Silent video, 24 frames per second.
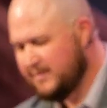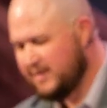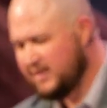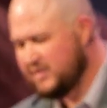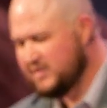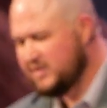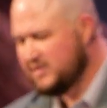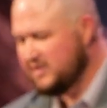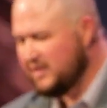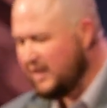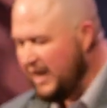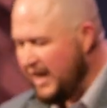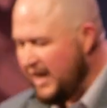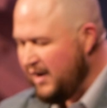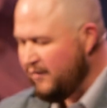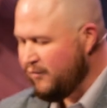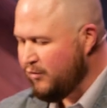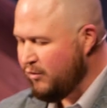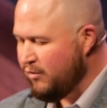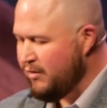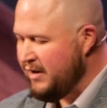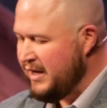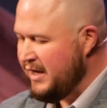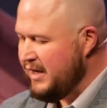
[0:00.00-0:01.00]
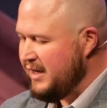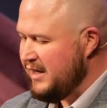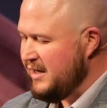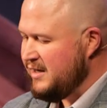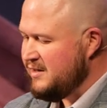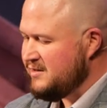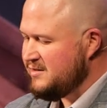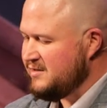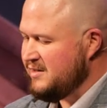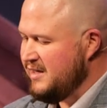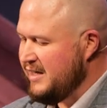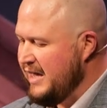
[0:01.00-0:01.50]
Slavery
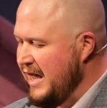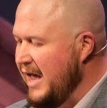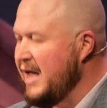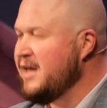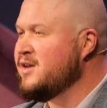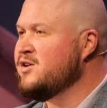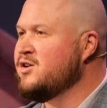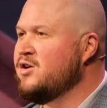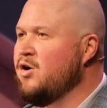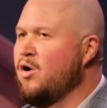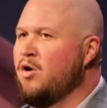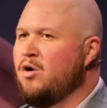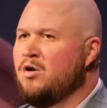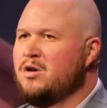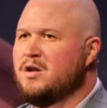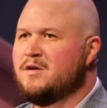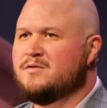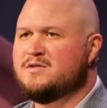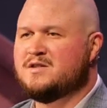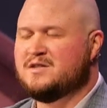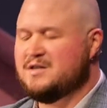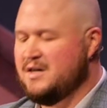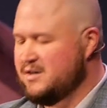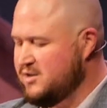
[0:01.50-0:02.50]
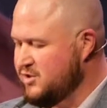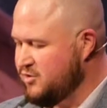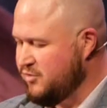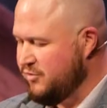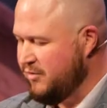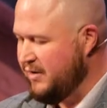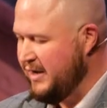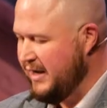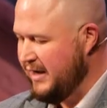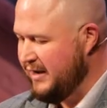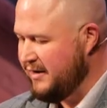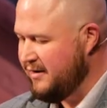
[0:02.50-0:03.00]
is the end goal of such
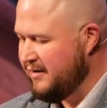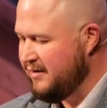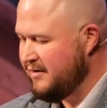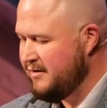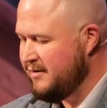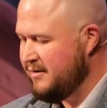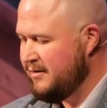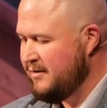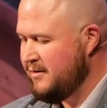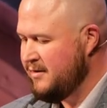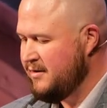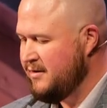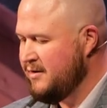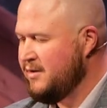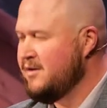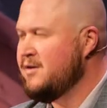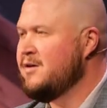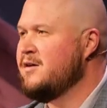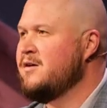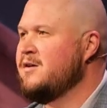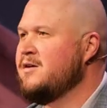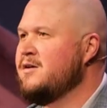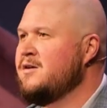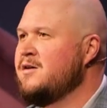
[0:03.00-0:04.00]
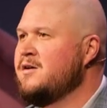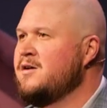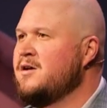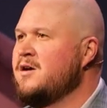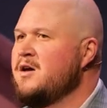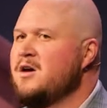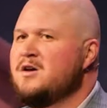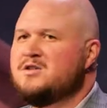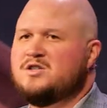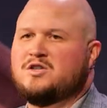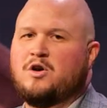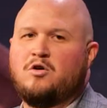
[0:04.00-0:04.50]
greed.
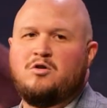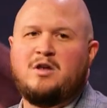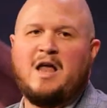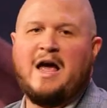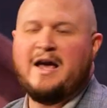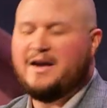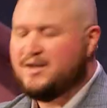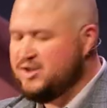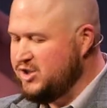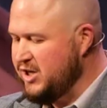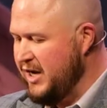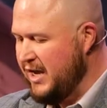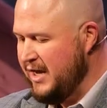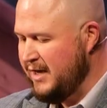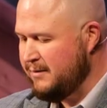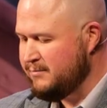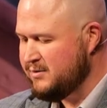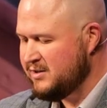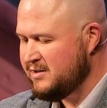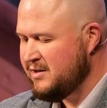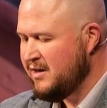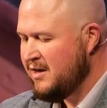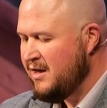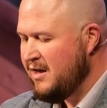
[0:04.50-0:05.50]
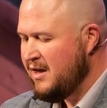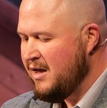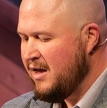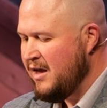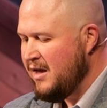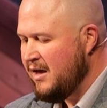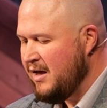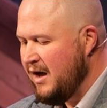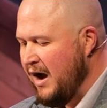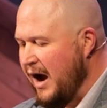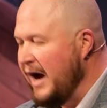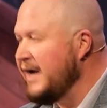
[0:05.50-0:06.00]
So, like James,
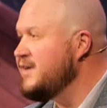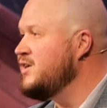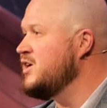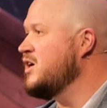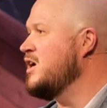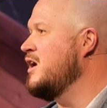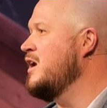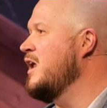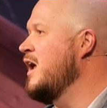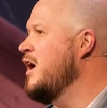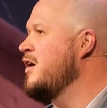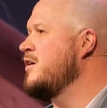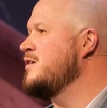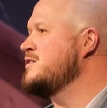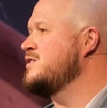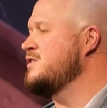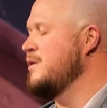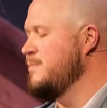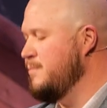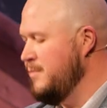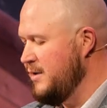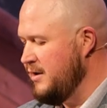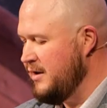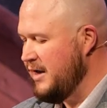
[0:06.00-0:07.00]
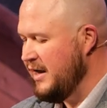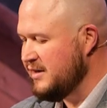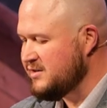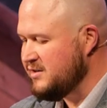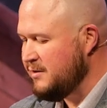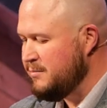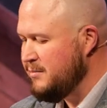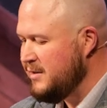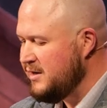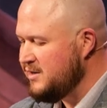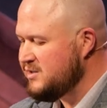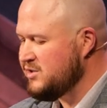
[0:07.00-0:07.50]
I declare as, the, as
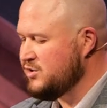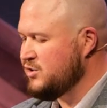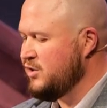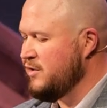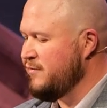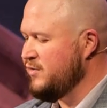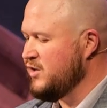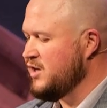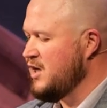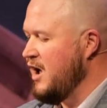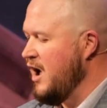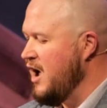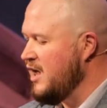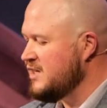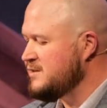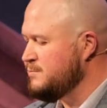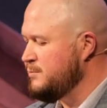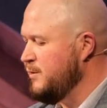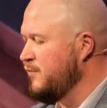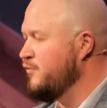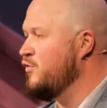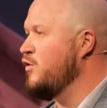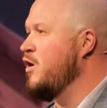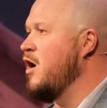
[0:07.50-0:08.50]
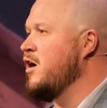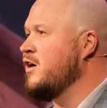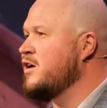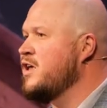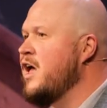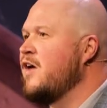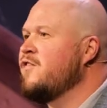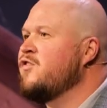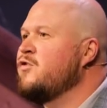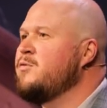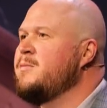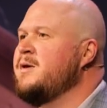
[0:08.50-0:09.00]
a minister of the gospel for our
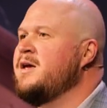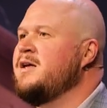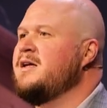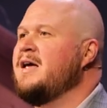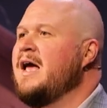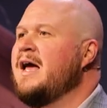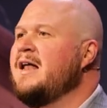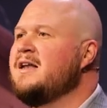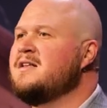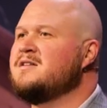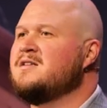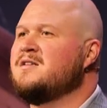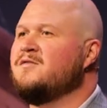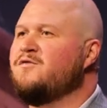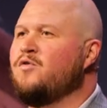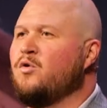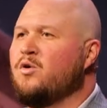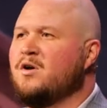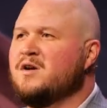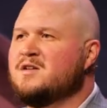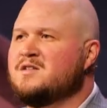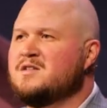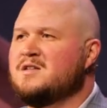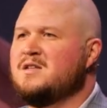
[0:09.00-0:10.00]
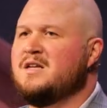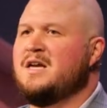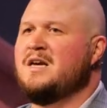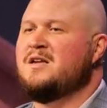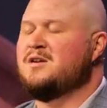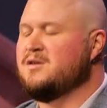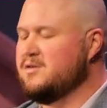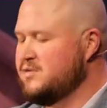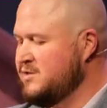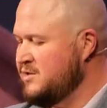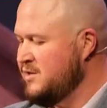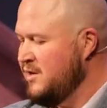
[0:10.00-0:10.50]
government and for its
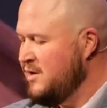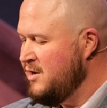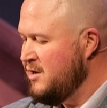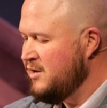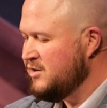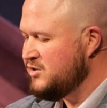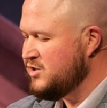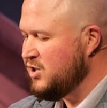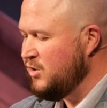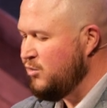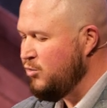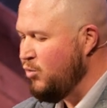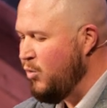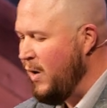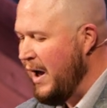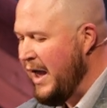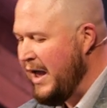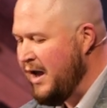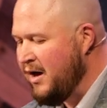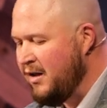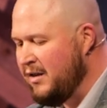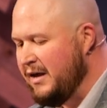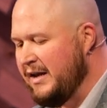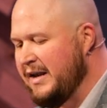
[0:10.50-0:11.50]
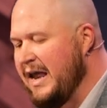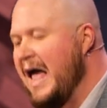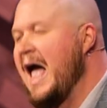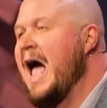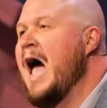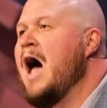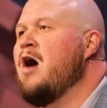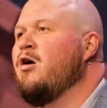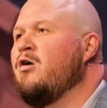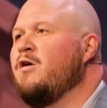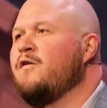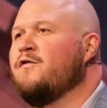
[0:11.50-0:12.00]
leaders to wail and
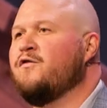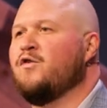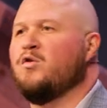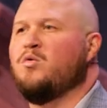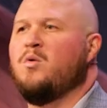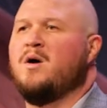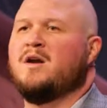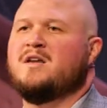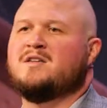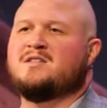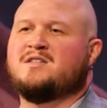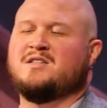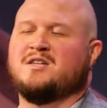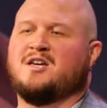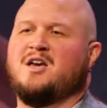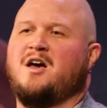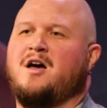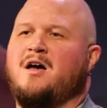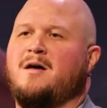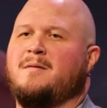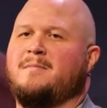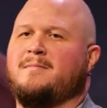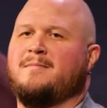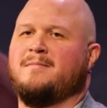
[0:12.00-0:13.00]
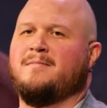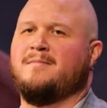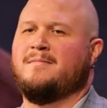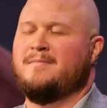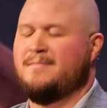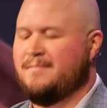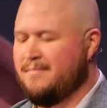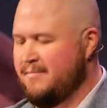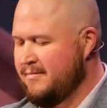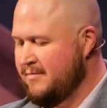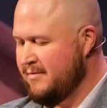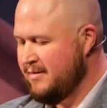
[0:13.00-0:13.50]
howl for what is to come.
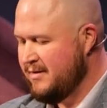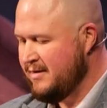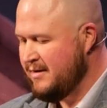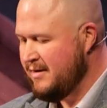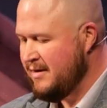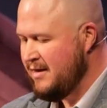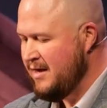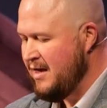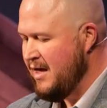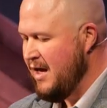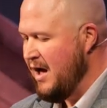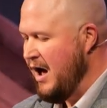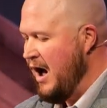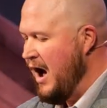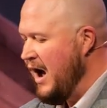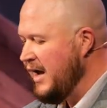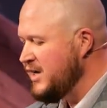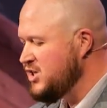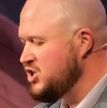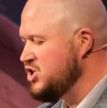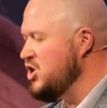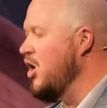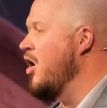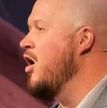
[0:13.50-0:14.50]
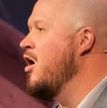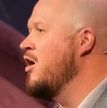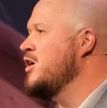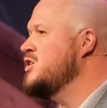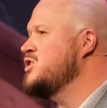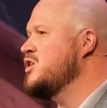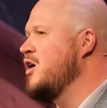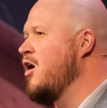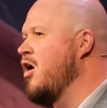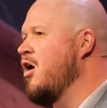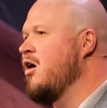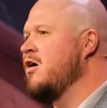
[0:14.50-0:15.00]
I
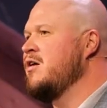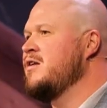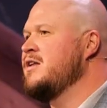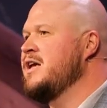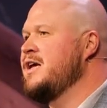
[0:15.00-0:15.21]
charge our